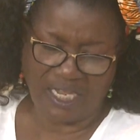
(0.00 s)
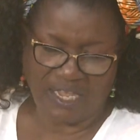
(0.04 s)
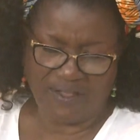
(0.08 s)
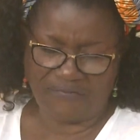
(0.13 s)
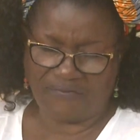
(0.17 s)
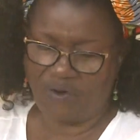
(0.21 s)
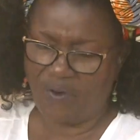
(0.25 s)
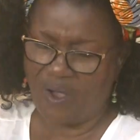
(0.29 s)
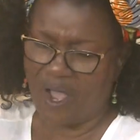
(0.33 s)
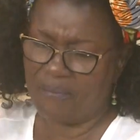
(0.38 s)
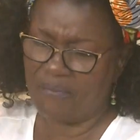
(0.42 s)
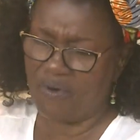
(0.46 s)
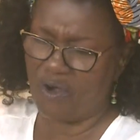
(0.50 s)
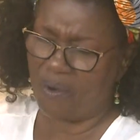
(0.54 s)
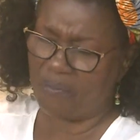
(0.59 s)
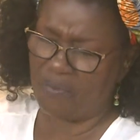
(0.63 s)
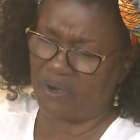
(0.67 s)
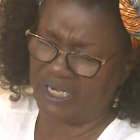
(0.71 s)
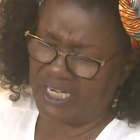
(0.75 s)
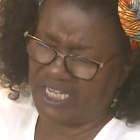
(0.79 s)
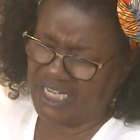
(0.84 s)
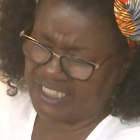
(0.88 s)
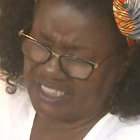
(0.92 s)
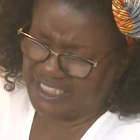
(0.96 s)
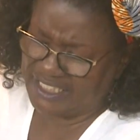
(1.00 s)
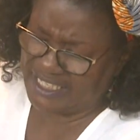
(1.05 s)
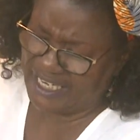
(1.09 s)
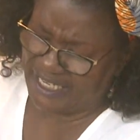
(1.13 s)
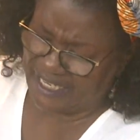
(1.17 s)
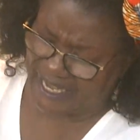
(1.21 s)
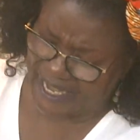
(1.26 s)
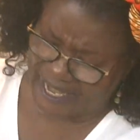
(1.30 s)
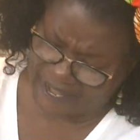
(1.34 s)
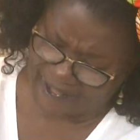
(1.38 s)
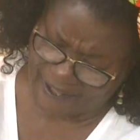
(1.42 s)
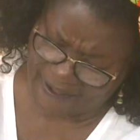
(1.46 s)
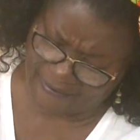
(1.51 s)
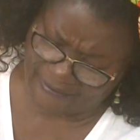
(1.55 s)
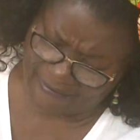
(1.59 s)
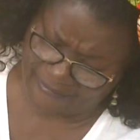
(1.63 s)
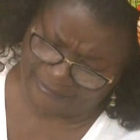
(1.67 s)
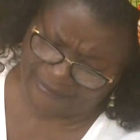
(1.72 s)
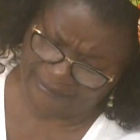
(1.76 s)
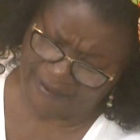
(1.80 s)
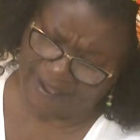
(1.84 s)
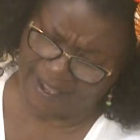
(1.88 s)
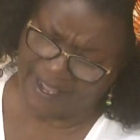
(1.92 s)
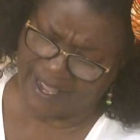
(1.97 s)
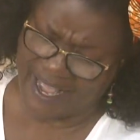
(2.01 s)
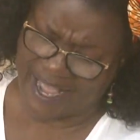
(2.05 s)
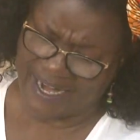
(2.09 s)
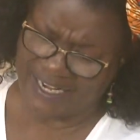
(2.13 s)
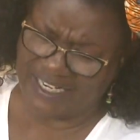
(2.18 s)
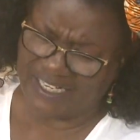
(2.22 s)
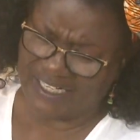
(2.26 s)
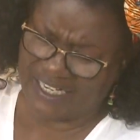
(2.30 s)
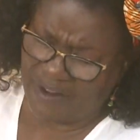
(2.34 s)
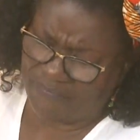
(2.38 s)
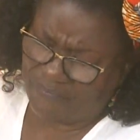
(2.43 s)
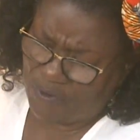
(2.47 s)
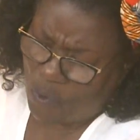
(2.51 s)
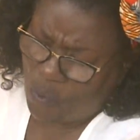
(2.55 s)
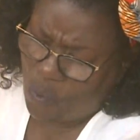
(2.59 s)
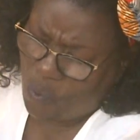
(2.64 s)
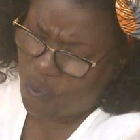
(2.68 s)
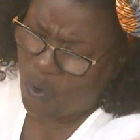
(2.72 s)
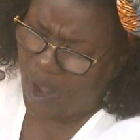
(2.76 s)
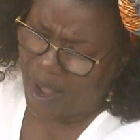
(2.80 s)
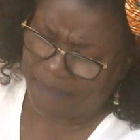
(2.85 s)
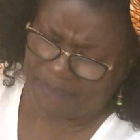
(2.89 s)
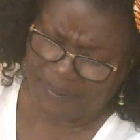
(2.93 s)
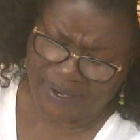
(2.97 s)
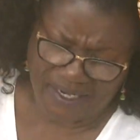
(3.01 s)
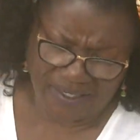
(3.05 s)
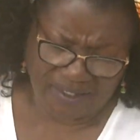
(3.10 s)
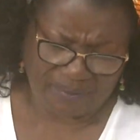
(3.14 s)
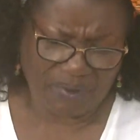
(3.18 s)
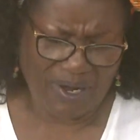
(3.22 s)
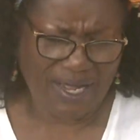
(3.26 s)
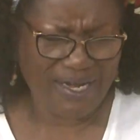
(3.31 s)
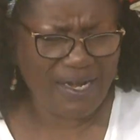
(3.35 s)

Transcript: If you want more money, you dig harder. And the devil whopping, boy,